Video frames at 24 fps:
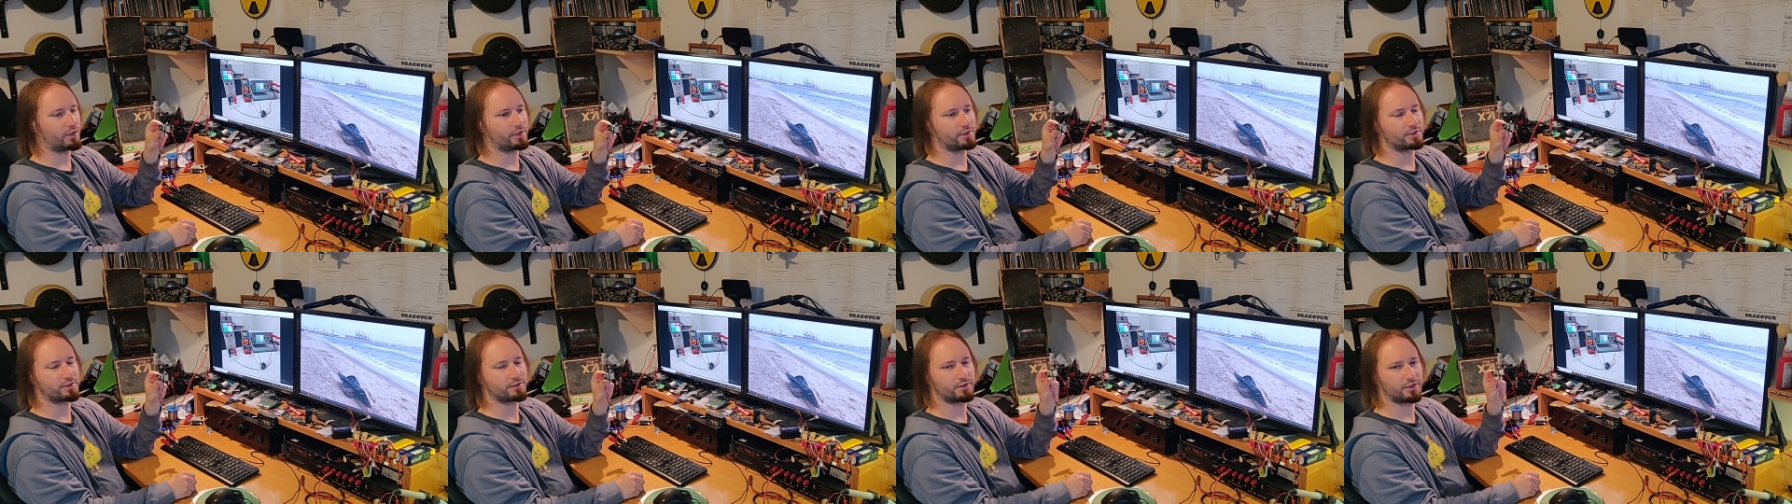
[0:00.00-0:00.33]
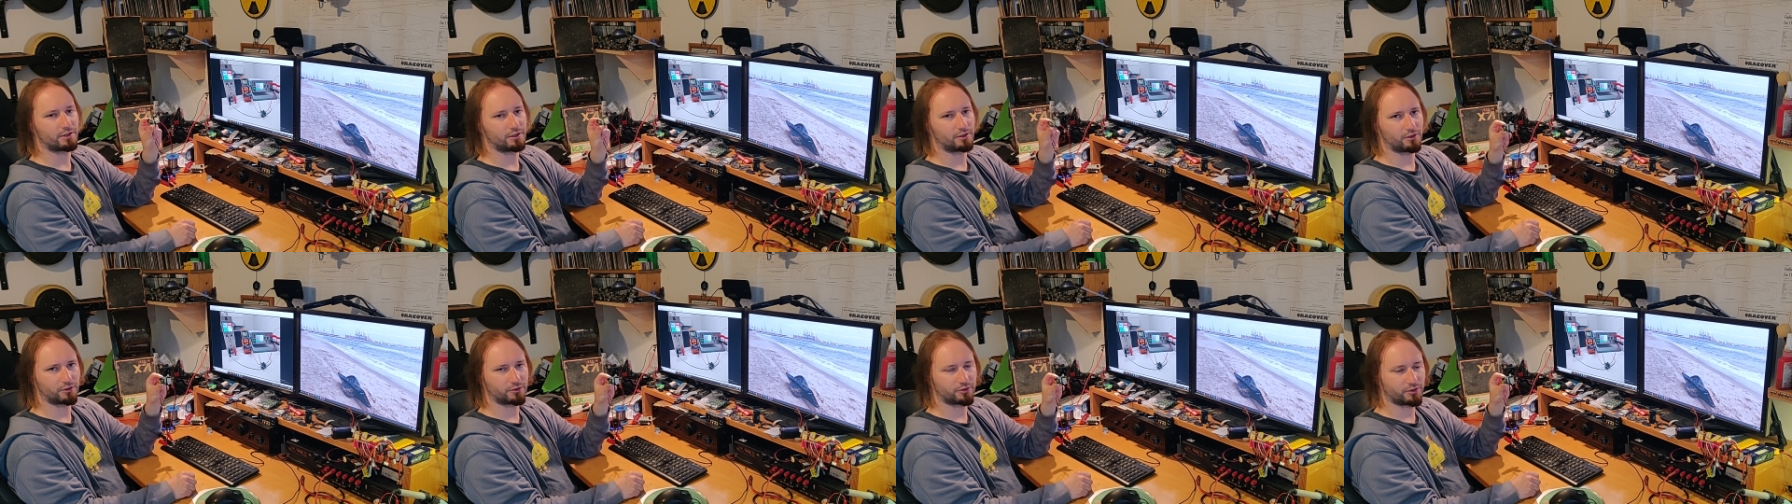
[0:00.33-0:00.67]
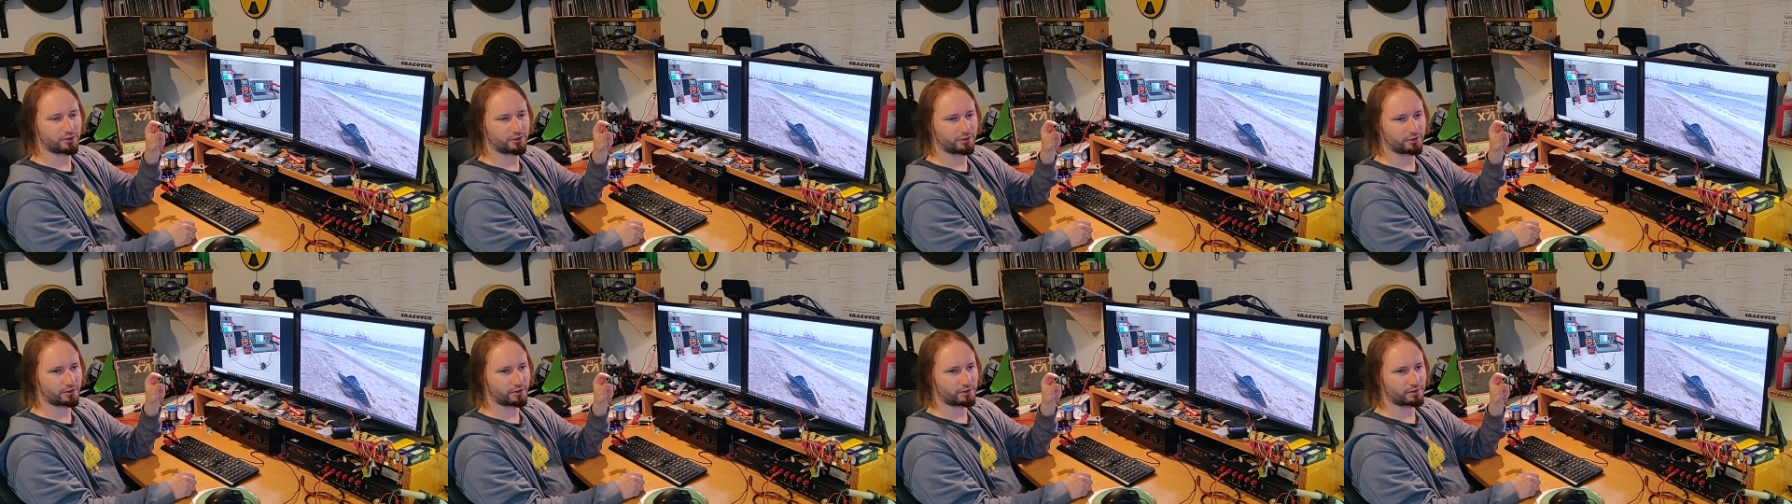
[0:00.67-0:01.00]
why I still don't
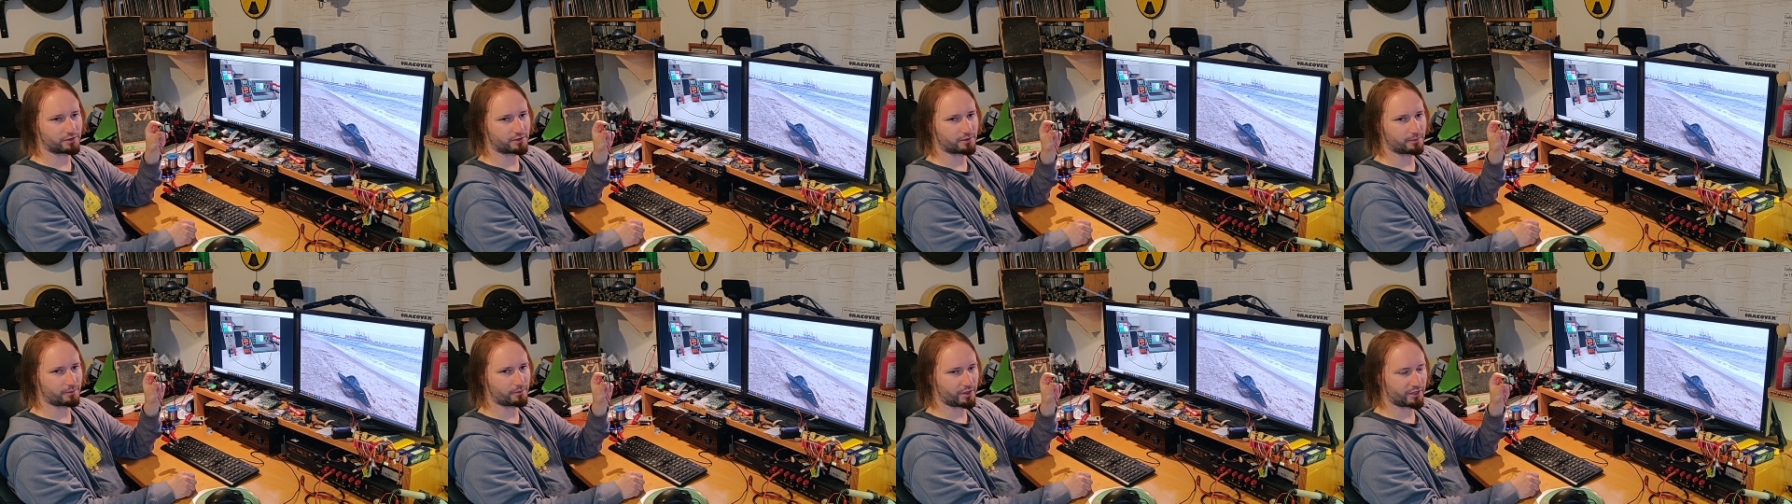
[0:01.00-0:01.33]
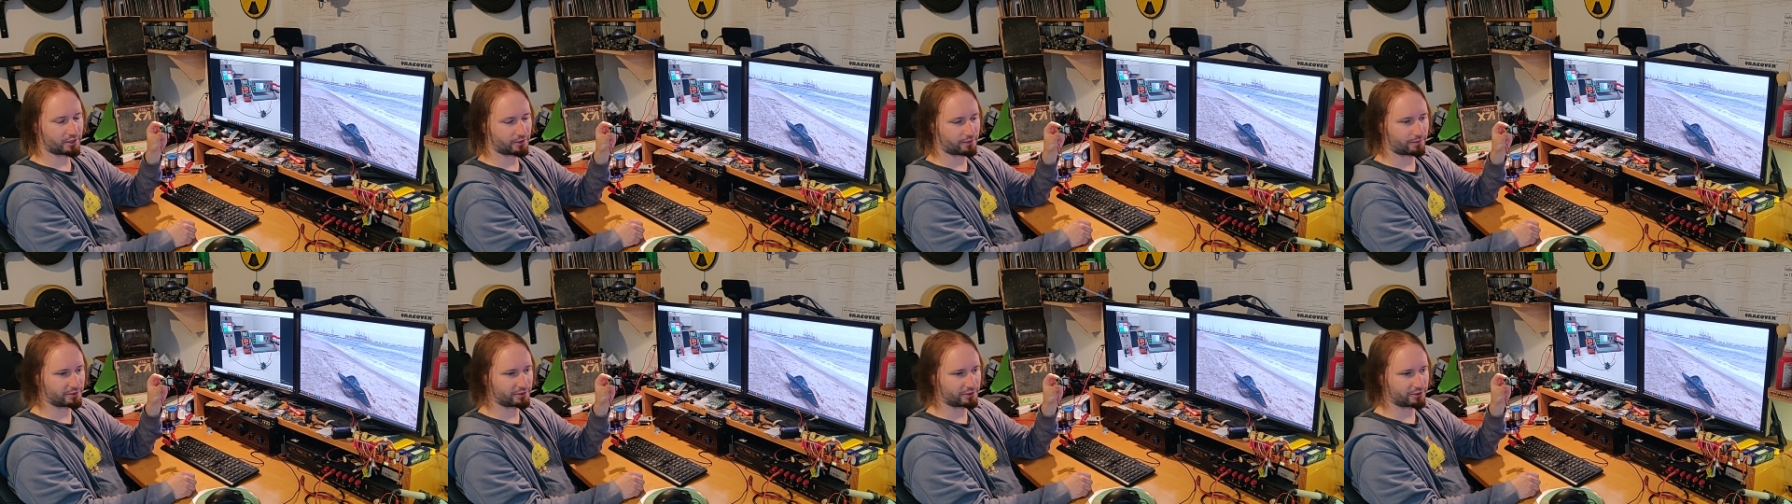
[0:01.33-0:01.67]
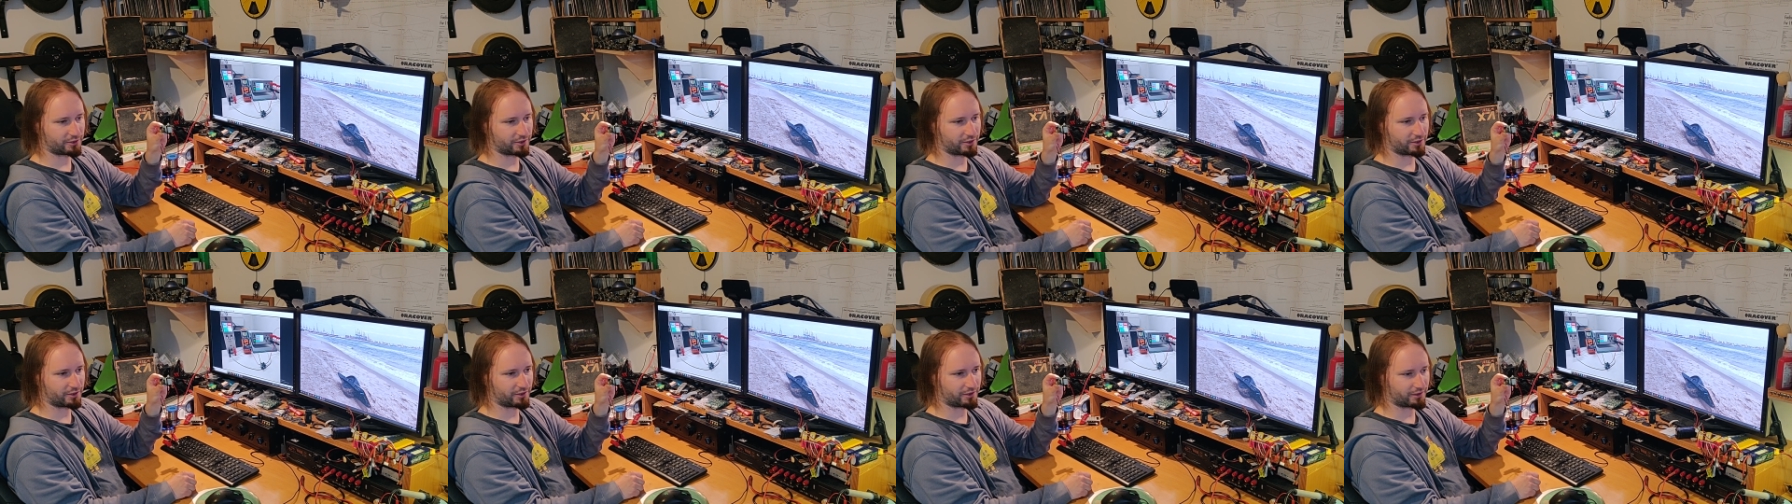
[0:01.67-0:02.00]
think it's a bad
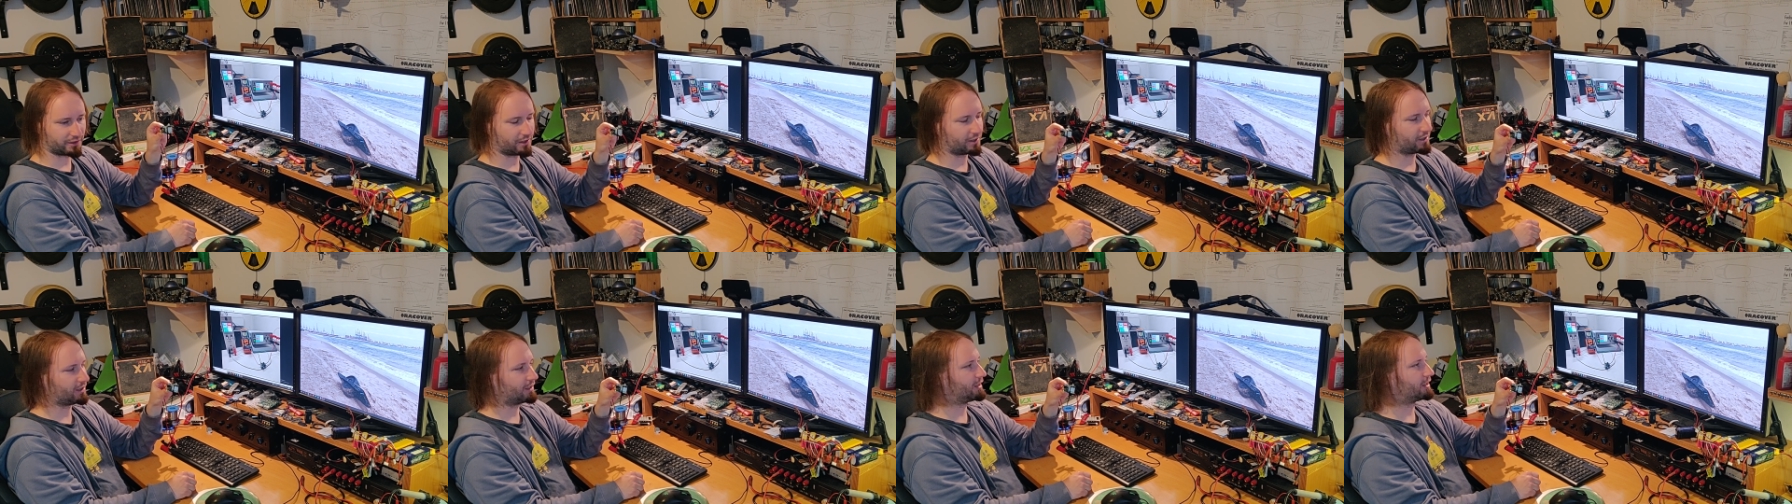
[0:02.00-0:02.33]
product,